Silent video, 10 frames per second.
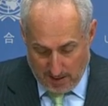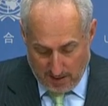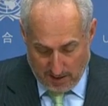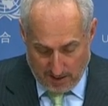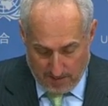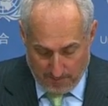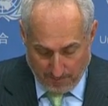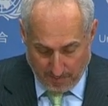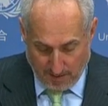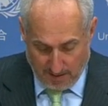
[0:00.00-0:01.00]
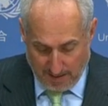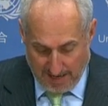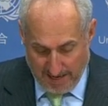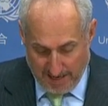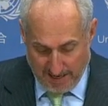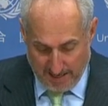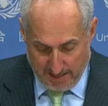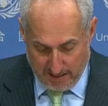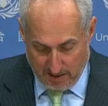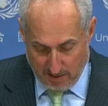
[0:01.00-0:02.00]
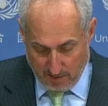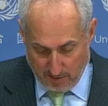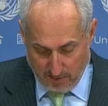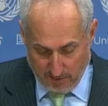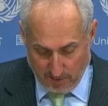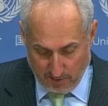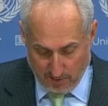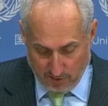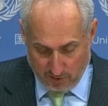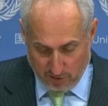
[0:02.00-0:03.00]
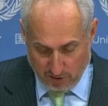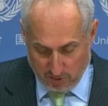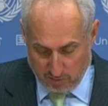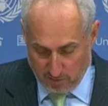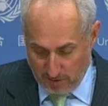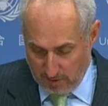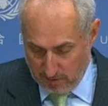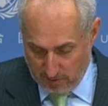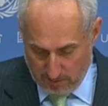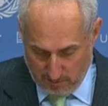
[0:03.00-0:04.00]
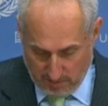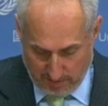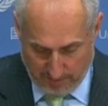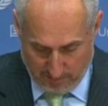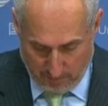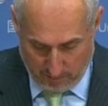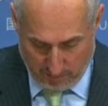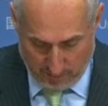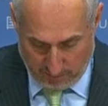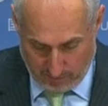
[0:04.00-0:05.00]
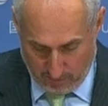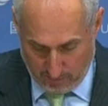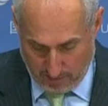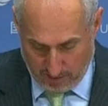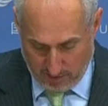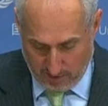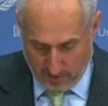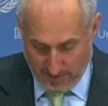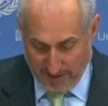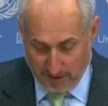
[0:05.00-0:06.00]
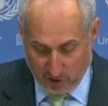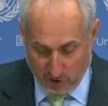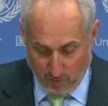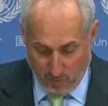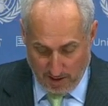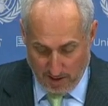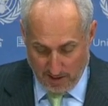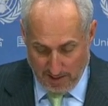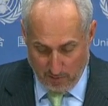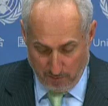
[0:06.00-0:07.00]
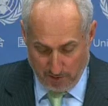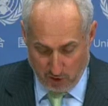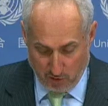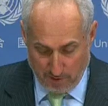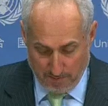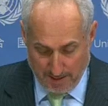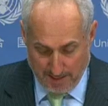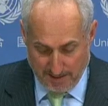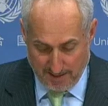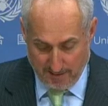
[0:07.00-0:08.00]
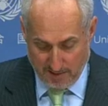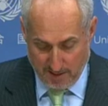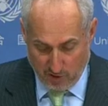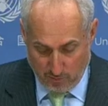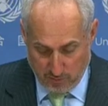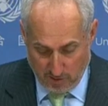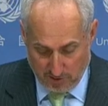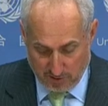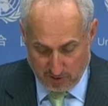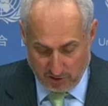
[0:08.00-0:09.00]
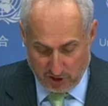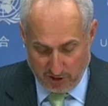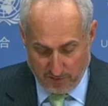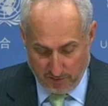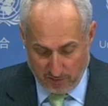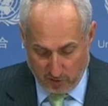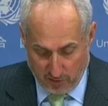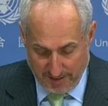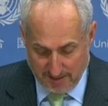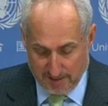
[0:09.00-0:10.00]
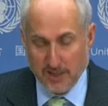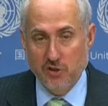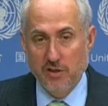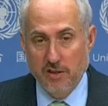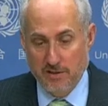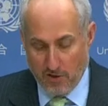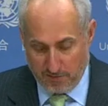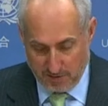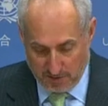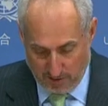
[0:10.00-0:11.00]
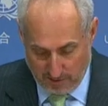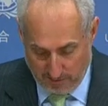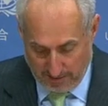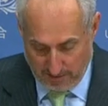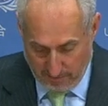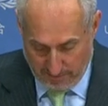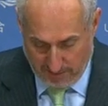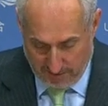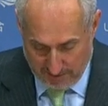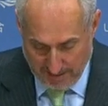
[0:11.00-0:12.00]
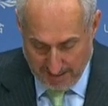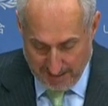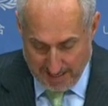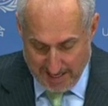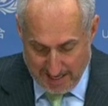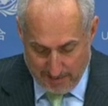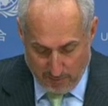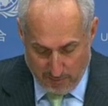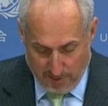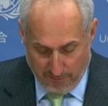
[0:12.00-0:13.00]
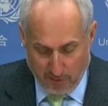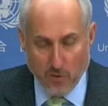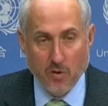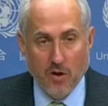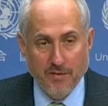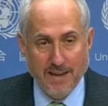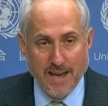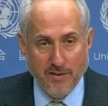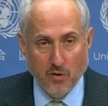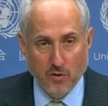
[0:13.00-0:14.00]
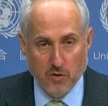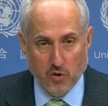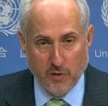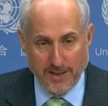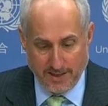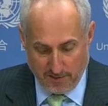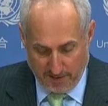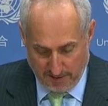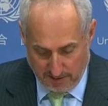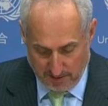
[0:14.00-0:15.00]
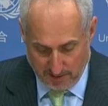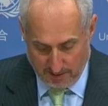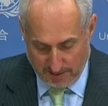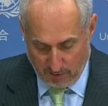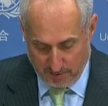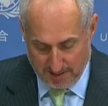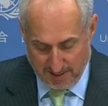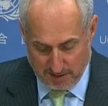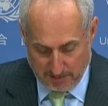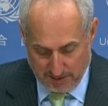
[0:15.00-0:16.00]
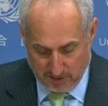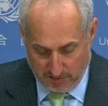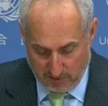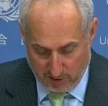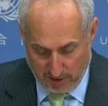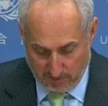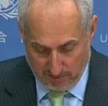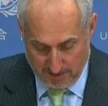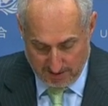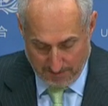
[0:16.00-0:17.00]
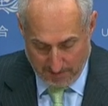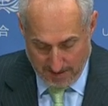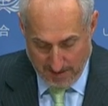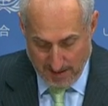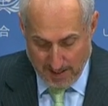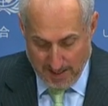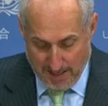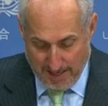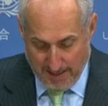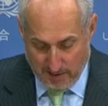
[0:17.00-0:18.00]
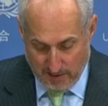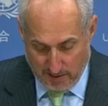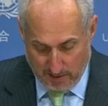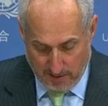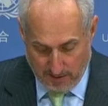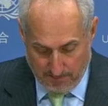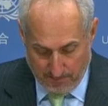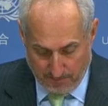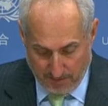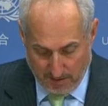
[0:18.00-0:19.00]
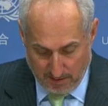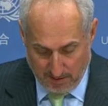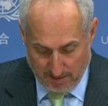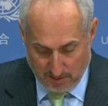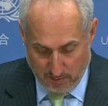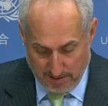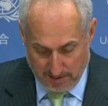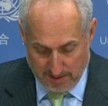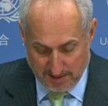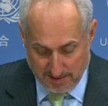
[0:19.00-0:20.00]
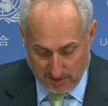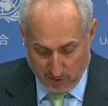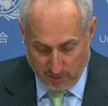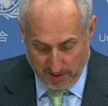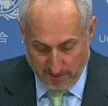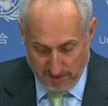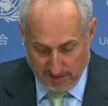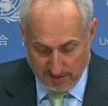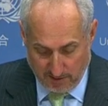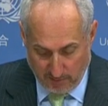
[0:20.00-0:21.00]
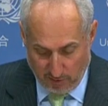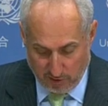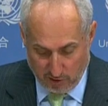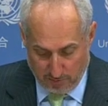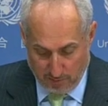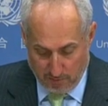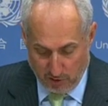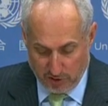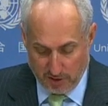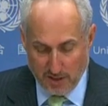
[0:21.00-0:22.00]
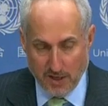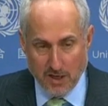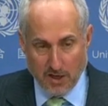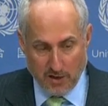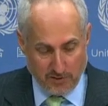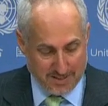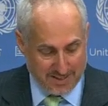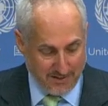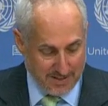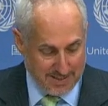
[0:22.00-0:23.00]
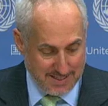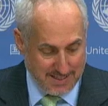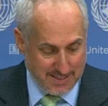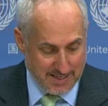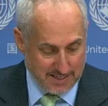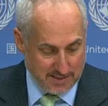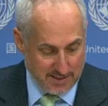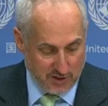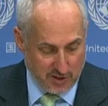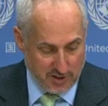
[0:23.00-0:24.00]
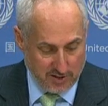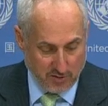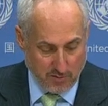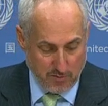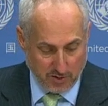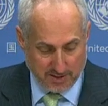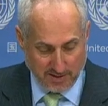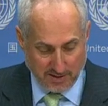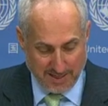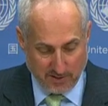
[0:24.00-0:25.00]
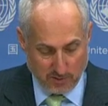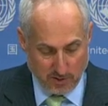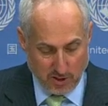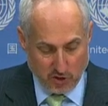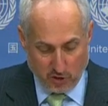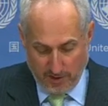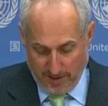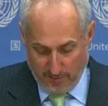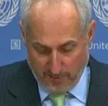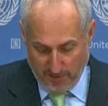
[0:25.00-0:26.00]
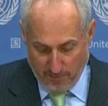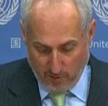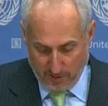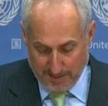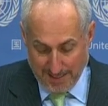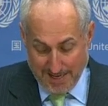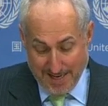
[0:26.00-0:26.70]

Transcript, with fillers: Um, and uh, just uh, what do I have more to you? Uh, in a short while, I will be joined by David Nanopoulos, the chief of the treaty section in the Office of Legal Affairs. He will brief you on the annual treaty event uh, that always takes place during the General Assembly, and um, this week's this year's treaty event is devoted to the promotion of the 17 SDGs through multilateral treaty framework.